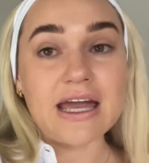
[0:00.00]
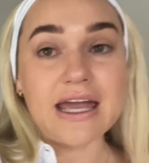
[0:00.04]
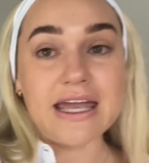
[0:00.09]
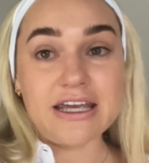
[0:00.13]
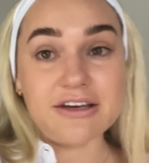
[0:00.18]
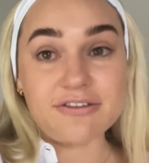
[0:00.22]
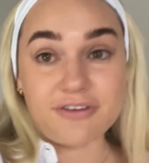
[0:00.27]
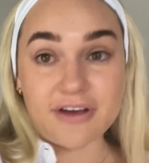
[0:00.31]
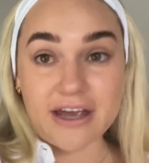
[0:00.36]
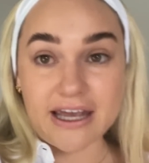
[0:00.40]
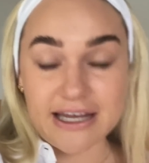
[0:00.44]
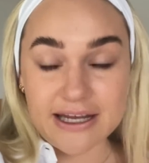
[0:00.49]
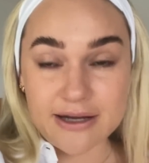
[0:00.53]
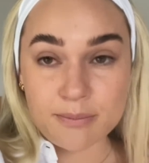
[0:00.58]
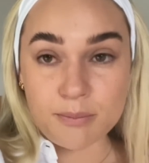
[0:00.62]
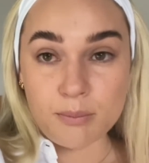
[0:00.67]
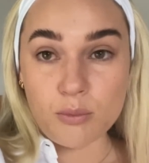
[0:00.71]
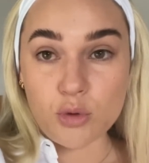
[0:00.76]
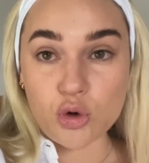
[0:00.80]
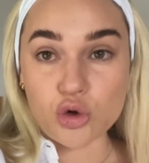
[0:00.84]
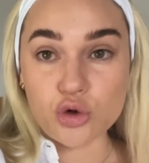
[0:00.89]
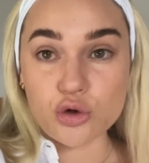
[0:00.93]
If he
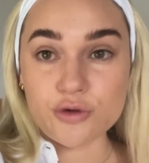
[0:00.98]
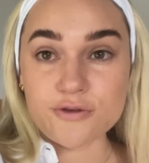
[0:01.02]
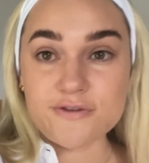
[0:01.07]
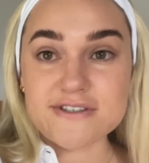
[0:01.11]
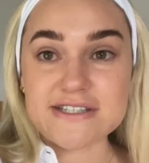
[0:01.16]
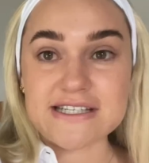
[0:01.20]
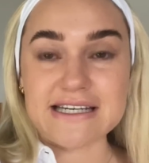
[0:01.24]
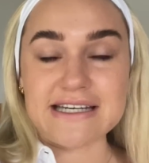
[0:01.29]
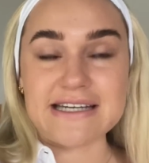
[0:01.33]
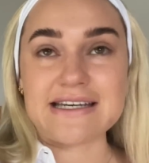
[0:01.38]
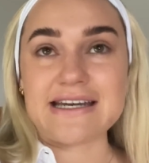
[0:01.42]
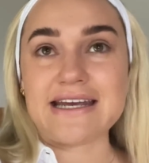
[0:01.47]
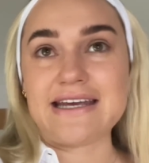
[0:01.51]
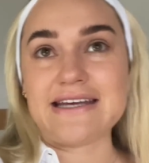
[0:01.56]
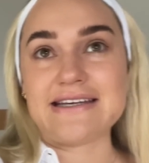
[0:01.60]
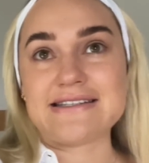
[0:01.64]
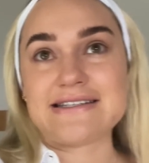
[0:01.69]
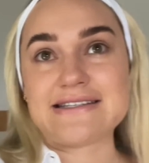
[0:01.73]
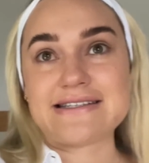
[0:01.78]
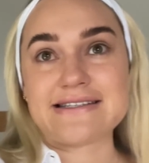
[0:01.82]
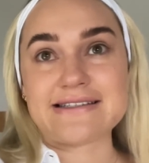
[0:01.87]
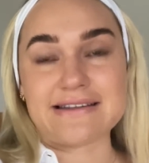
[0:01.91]
moves in
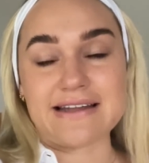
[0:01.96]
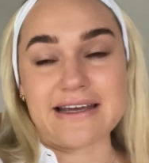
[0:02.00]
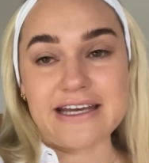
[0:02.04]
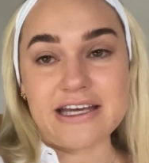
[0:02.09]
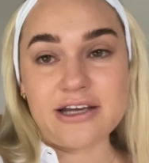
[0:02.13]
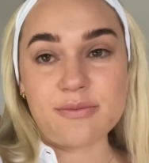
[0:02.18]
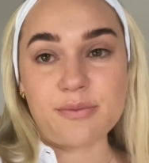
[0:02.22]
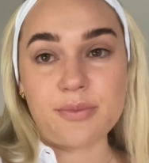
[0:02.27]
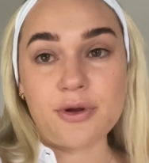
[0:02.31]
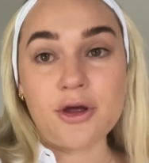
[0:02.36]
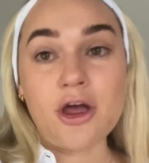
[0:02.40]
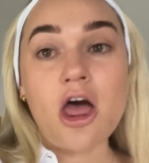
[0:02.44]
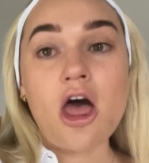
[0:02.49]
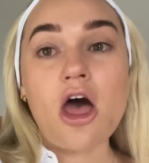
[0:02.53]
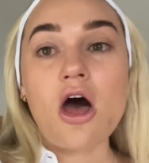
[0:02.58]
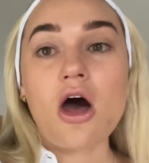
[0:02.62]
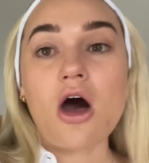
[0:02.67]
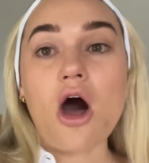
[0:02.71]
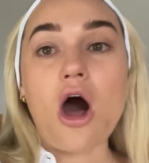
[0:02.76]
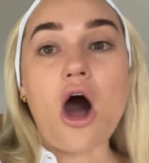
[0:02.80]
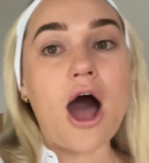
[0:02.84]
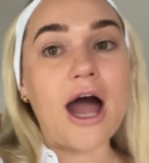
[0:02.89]
his sleep,
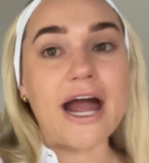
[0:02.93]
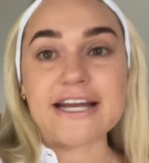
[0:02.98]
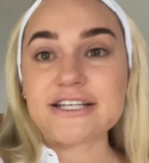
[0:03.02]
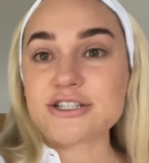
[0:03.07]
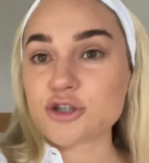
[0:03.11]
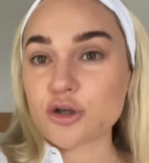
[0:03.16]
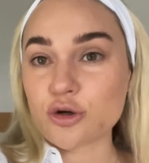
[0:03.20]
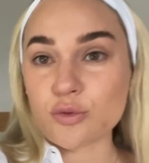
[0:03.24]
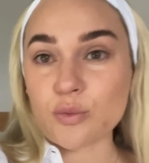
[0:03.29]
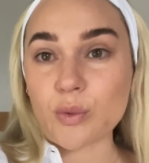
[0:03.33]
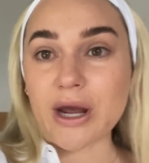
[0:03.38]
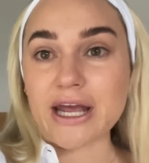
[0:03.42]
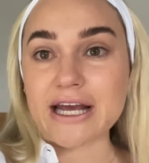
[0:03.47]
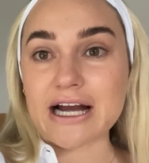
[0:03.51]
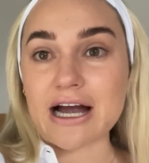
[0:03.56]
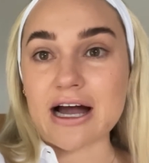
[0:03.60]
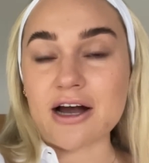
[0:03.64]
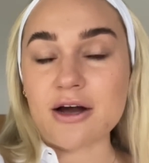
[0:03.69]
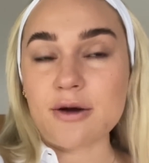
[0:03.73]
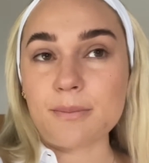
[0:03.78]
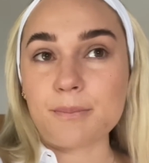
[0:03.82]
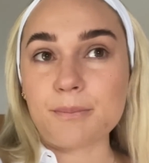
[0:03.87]
I don't wake
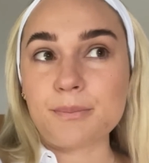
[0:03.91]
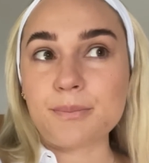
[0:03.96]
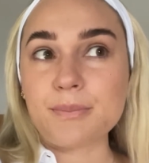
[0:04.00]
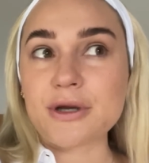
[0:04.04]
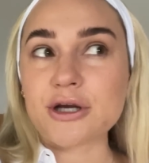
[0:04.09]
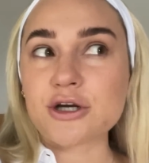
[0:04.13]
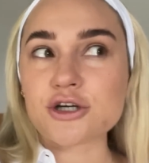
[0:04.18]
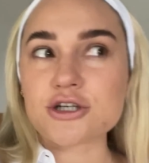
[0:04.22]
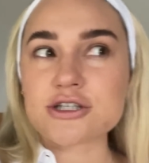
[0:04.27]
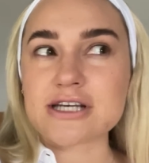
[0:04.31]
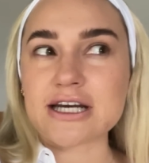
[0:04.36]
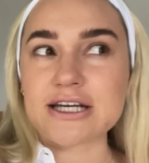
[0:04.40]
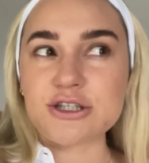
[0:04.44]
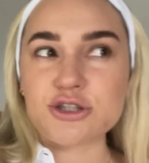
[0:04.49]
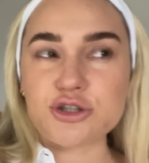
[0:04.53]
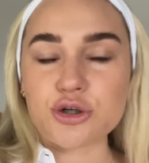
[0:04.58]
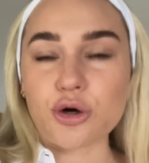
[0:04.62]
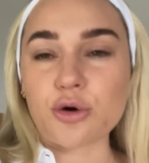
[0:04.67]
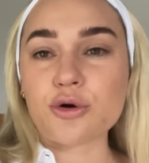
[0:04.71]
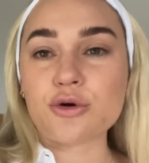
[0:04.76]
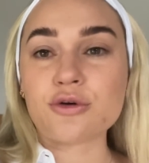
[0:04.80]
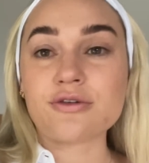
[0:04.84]
up because I
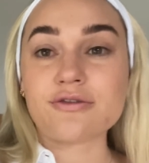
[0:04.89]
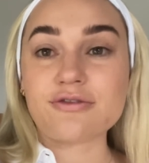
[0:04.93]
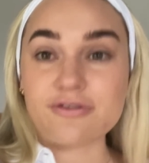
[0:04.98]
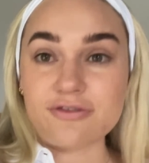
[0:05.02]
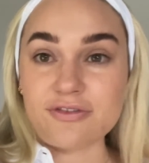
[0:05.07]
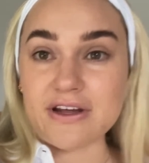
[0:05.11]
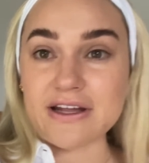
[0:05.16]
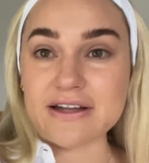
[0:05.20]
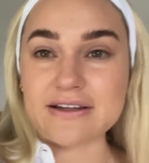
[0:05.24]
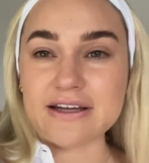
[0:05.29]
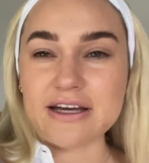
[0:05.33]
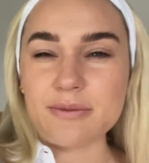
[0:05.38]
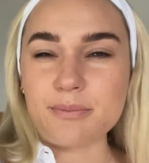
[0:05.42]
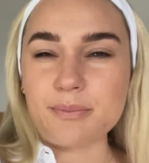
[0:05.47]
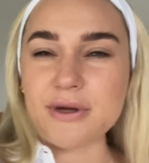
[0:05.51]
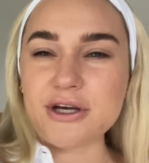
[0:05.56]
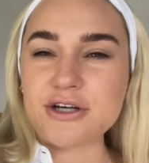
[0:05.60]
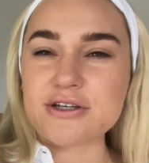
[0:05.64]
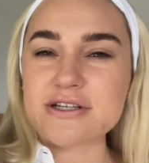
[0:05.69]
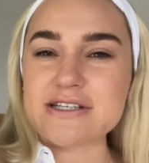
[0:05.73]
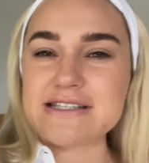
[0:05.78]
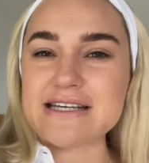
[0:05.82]
don't feel it,
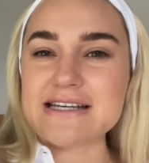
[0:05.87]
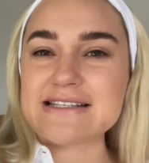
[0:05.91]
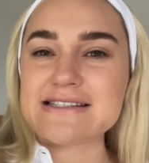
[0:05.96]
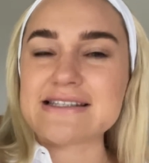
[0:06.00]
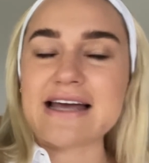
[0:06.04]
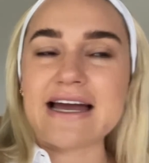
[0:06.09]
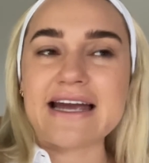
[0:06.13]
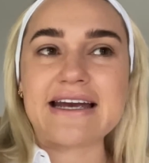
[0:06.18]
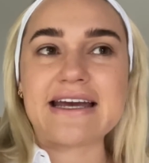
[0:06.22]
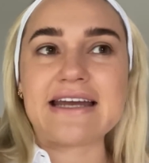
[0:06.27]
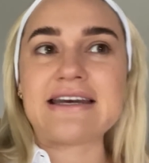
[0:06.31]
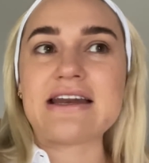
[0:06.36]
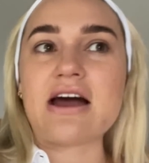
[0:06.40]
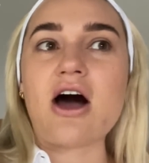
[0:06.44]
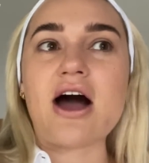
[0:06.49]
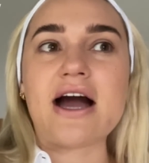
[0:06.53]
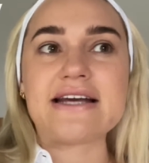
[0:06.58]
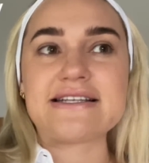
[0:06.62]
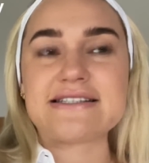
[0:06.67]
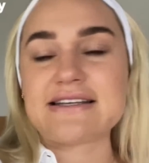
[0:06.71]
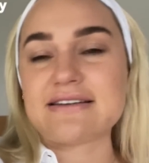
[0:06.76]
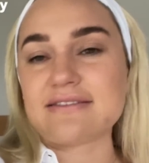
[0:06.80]
because there's like an
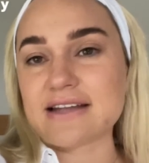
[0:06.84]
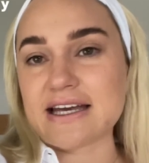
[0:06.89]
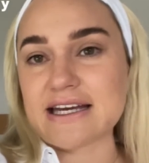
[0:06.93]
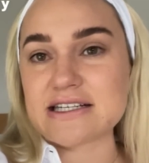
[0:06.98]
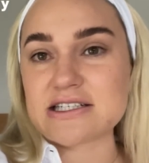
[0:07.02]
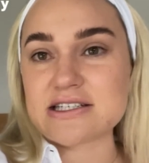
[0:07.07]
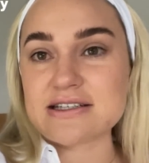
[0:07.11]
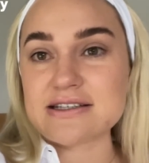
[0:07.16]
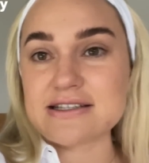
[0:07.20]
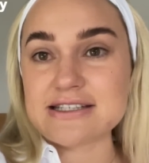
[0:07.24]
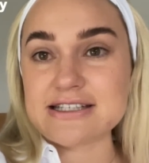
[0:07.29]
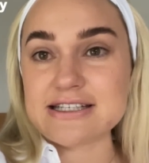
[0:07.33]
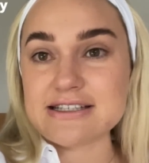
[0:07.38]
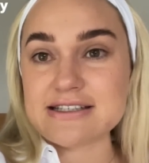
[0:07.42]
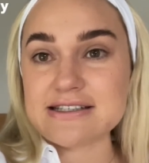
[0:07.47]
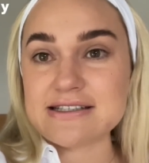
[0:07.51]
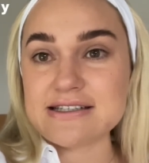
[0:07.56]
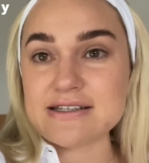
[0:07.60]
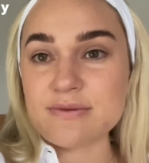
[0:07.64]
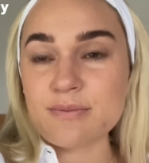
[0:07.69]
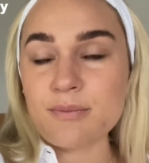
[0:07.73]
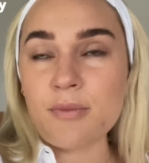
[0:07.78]
isolation
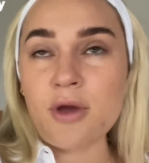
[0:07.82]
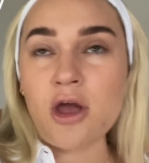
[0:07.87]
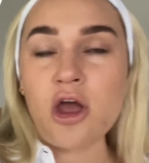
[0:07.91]
system